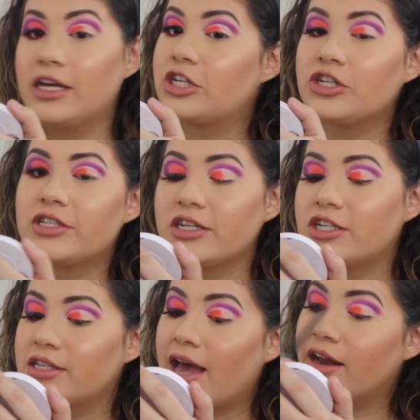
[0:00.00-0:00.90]
issues that
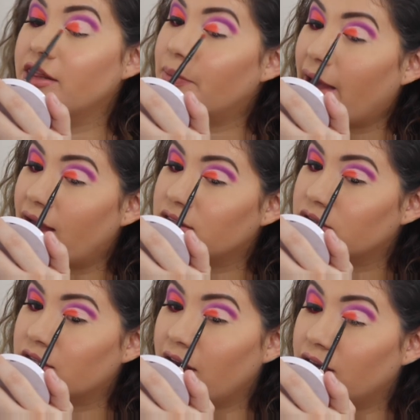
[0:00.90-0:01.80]
she's had in the past, I
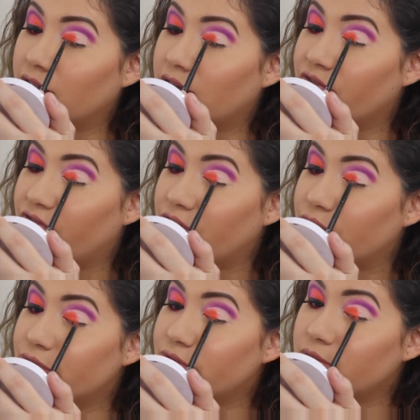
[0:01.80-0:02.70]
was kind of like
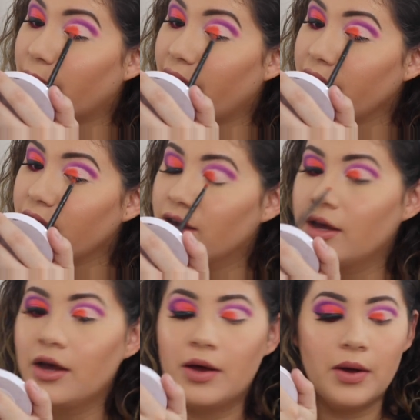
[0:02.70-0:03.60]
confused by it.
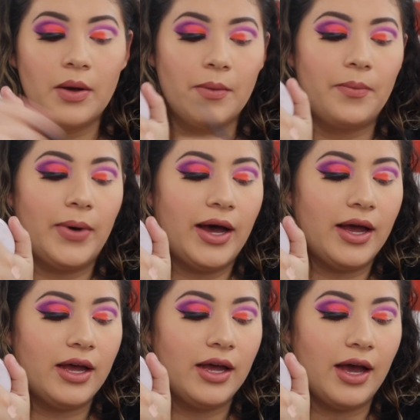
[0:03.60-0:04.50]

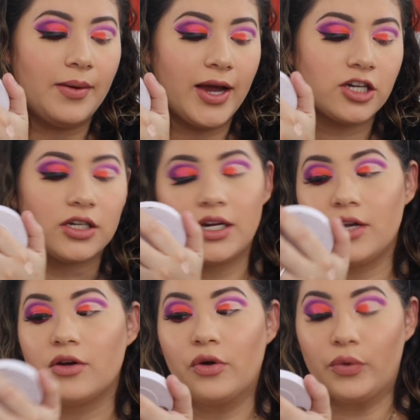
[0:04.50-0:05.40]
But I'm
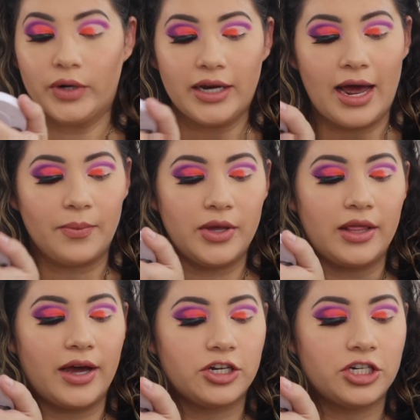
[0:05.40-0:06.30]
actually really happy
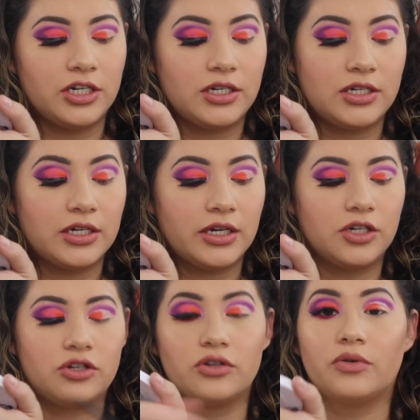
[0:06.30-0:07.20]
that she
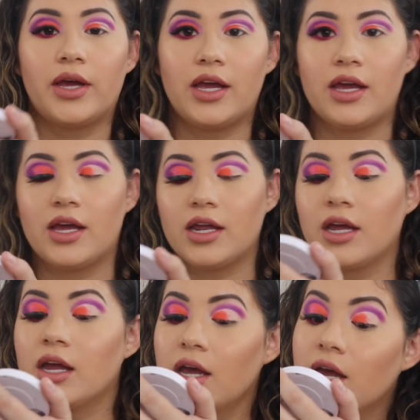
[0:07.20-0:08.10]
did do a
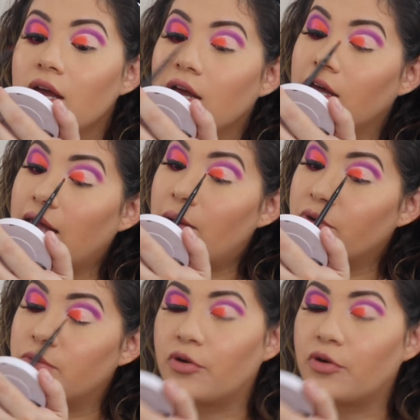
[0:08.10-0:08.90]
collab with